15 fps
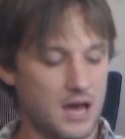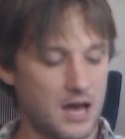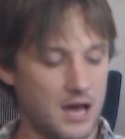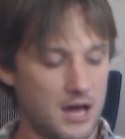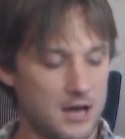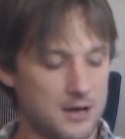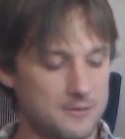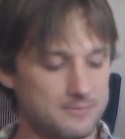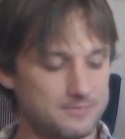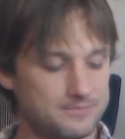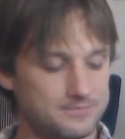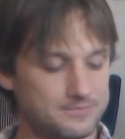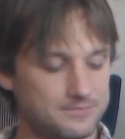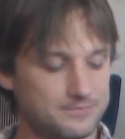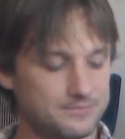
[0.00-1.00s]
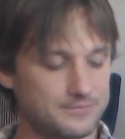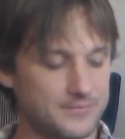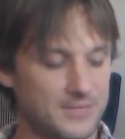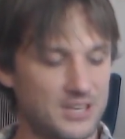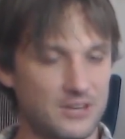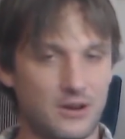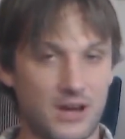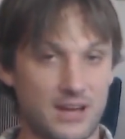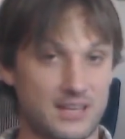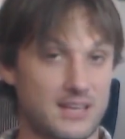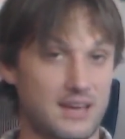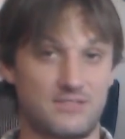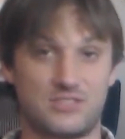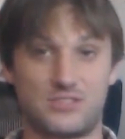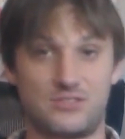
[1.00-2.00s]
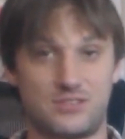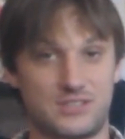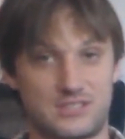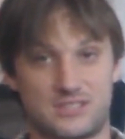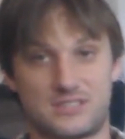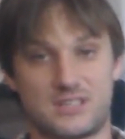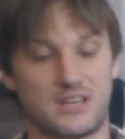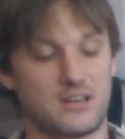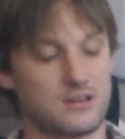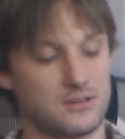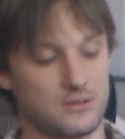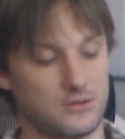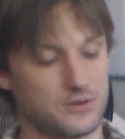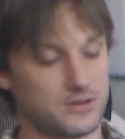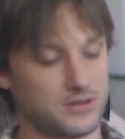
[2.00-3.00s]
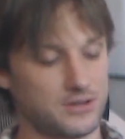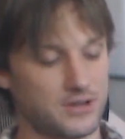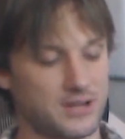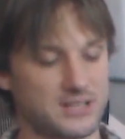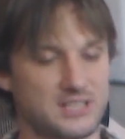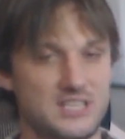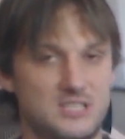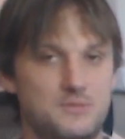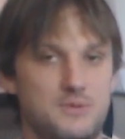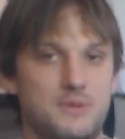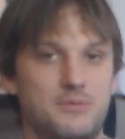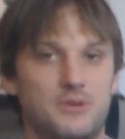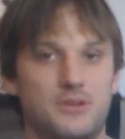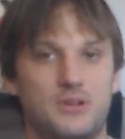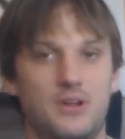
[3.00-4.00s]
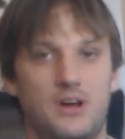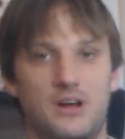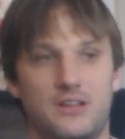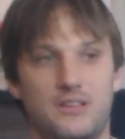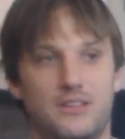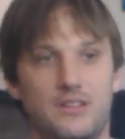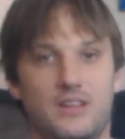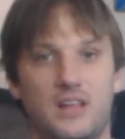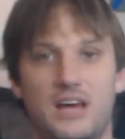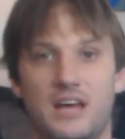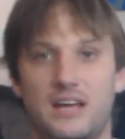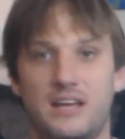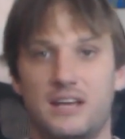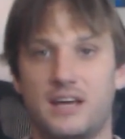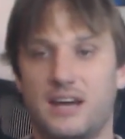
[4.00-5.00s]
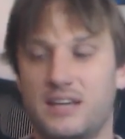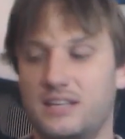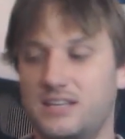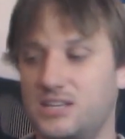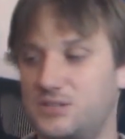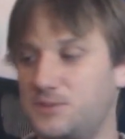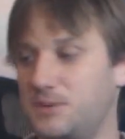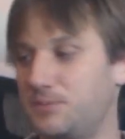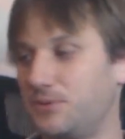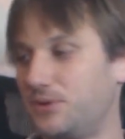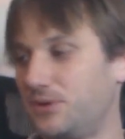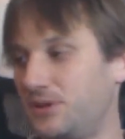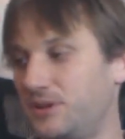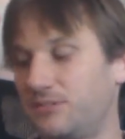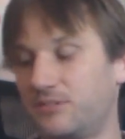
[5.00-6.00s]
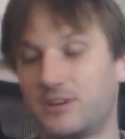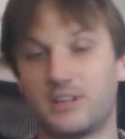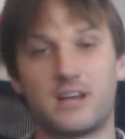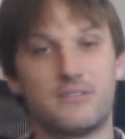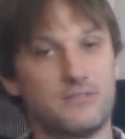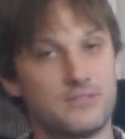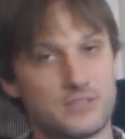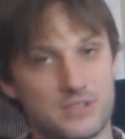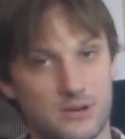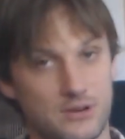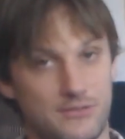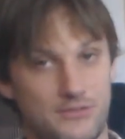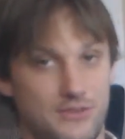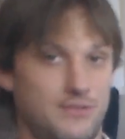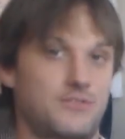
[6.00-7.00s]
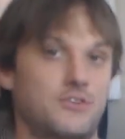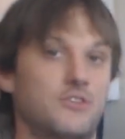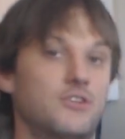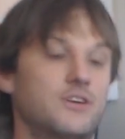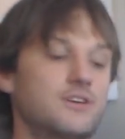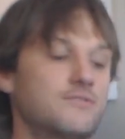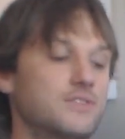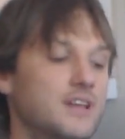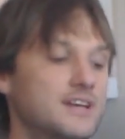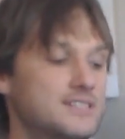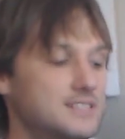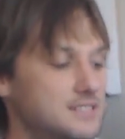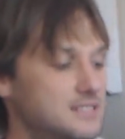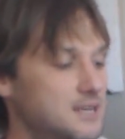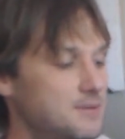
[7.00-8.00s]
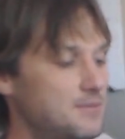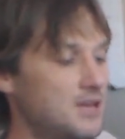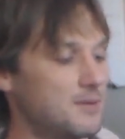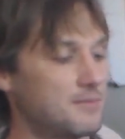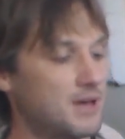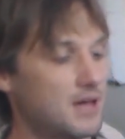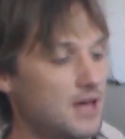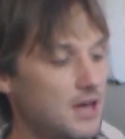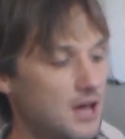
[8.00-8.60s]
I have students like galore. I teach people online. I teach people in real life. So if you're looking for lessons, hit me up.